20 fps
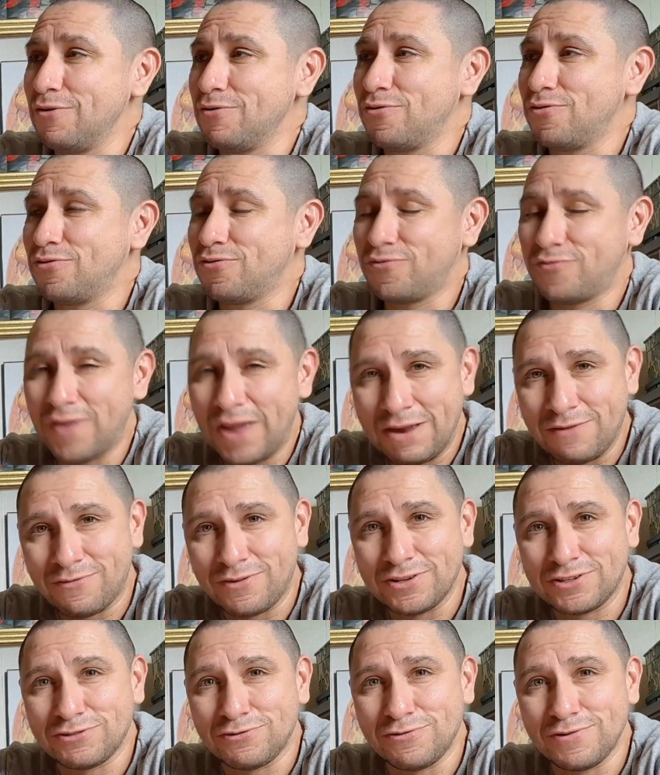
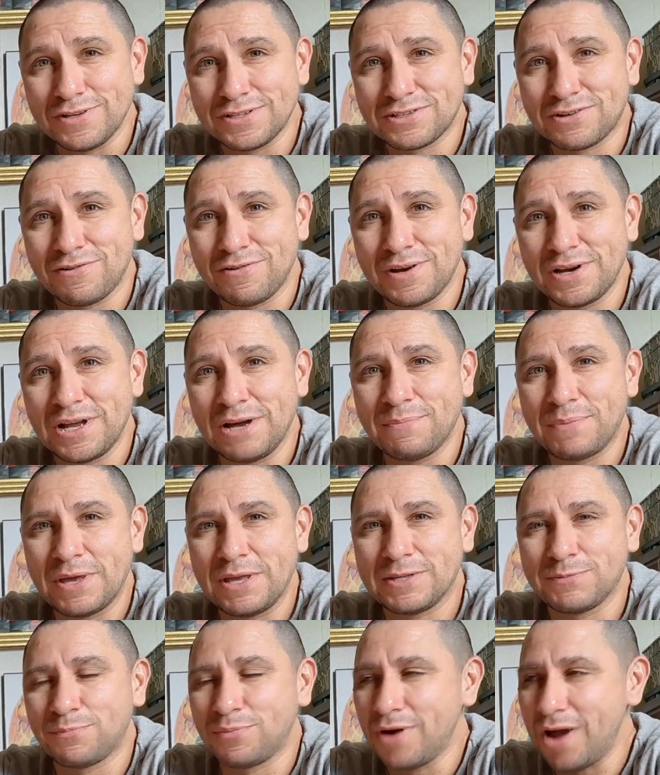favorite toys growing up.
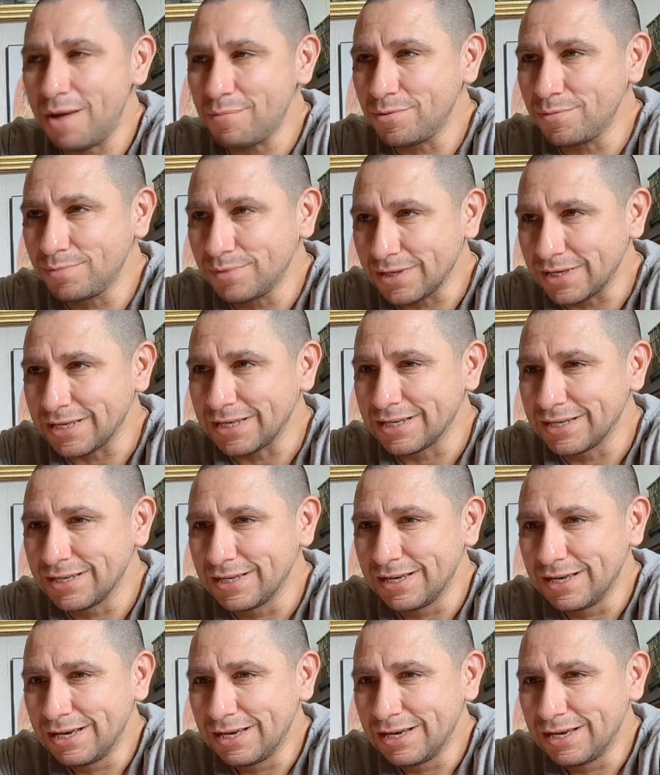It's probably...